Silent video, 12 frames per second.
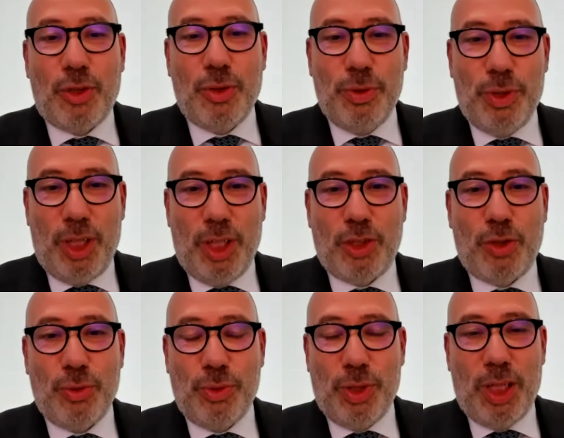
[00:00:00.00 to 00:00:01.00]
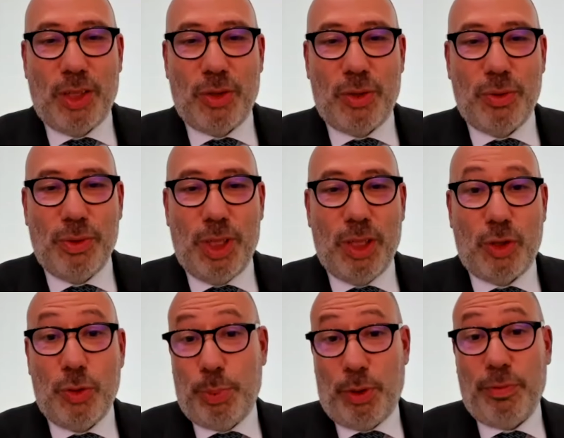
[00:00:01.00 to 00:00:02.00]
to, uh, to, uh,
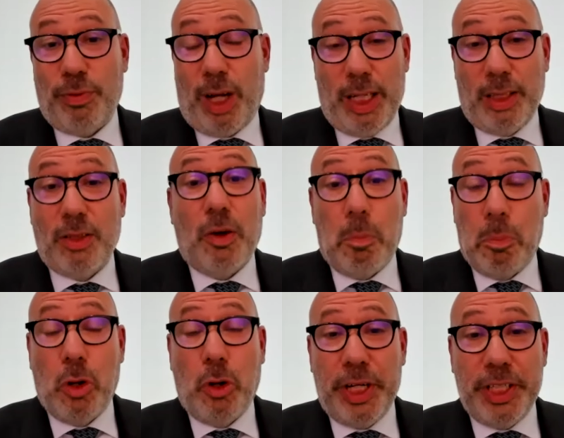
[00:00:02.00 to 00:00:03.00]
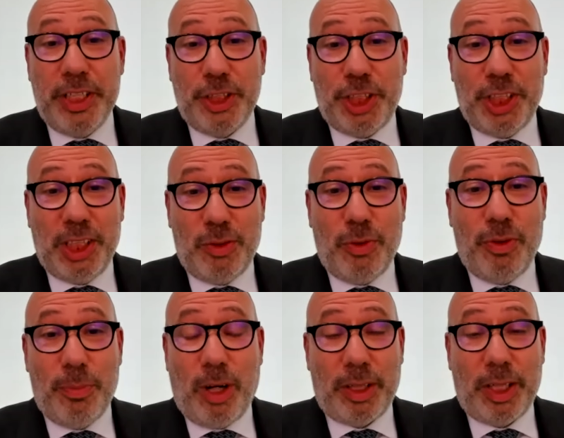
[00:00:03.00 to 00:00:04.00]
to provide more energy to
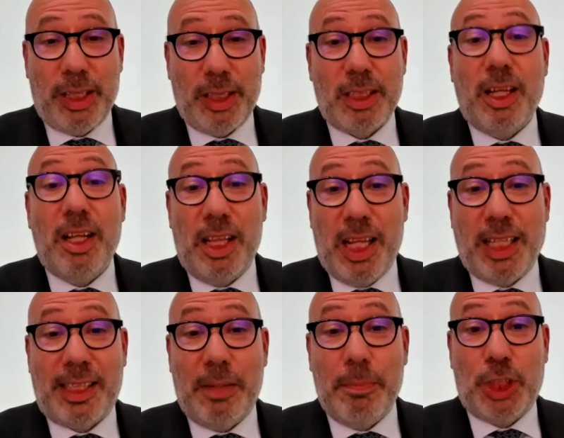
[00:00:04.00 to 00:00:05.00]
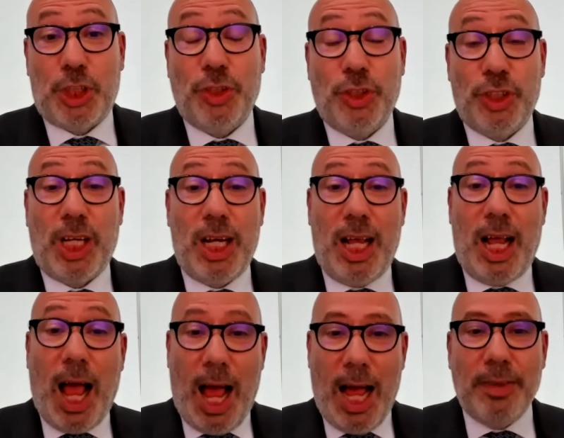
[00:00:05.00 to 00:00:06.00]
the market, less emissions,
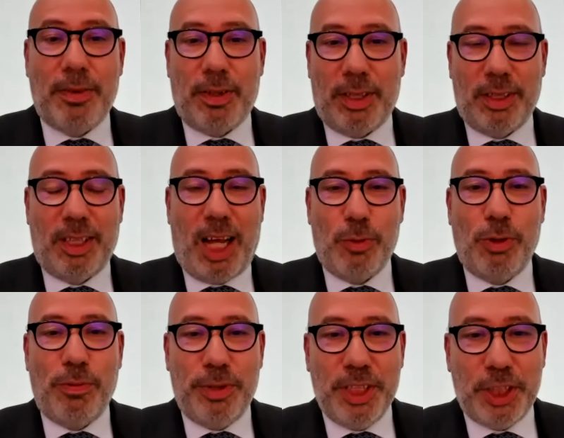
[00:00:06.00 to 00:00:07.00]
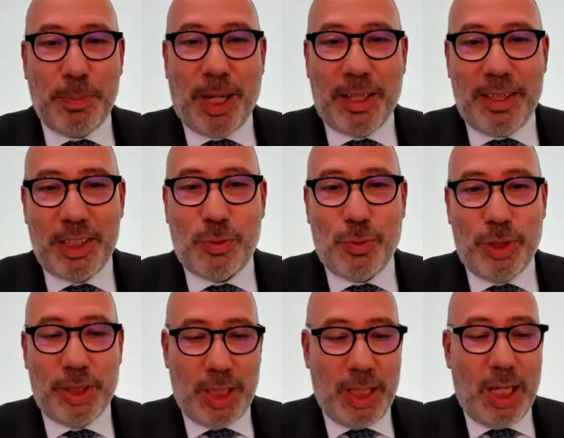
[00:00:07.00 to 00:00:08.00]
and I will finish by this
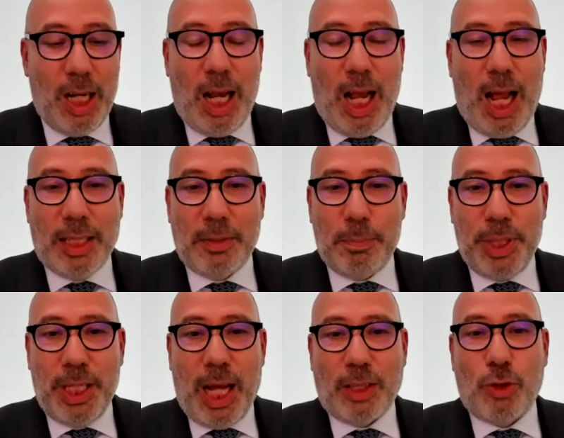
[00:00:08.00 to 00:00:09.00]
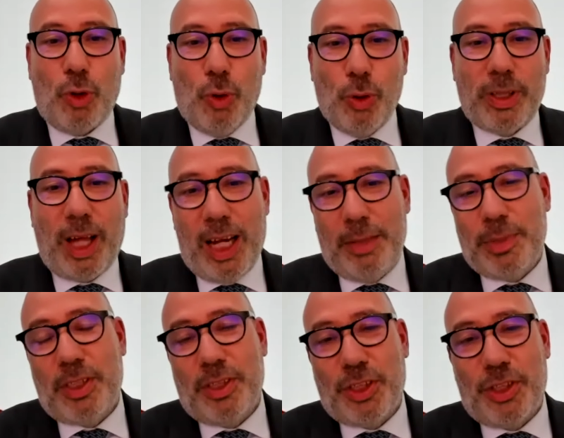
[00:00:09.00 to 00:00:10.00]
word, and be at all
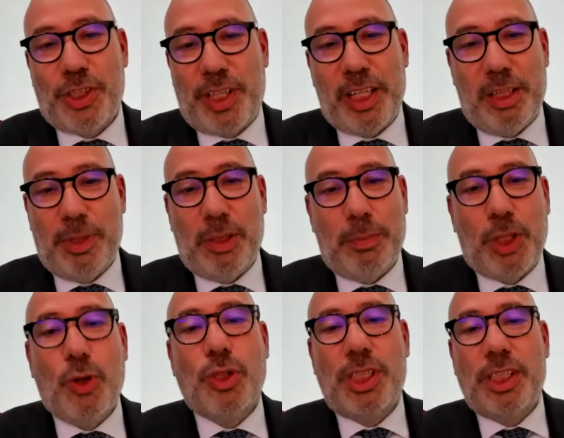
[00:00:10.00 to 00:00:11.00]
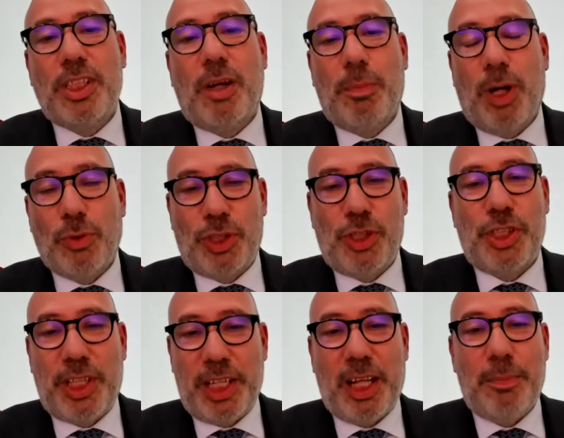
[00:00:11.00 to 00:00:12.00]
times sustainable because it's about
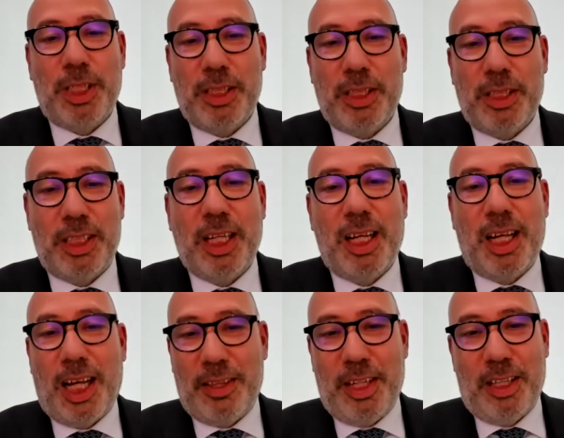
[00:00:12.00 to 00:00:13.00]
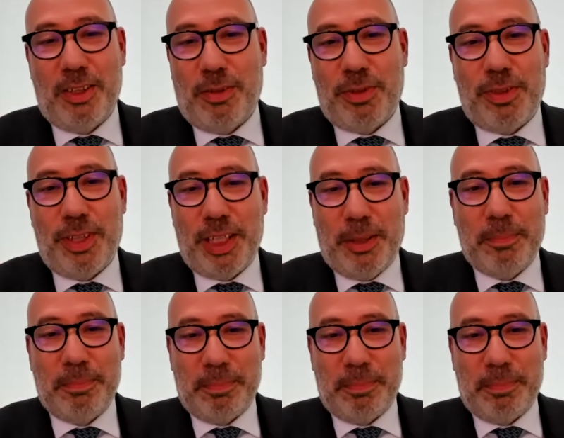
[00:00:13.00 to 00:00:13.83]
sustainability at the end of the day.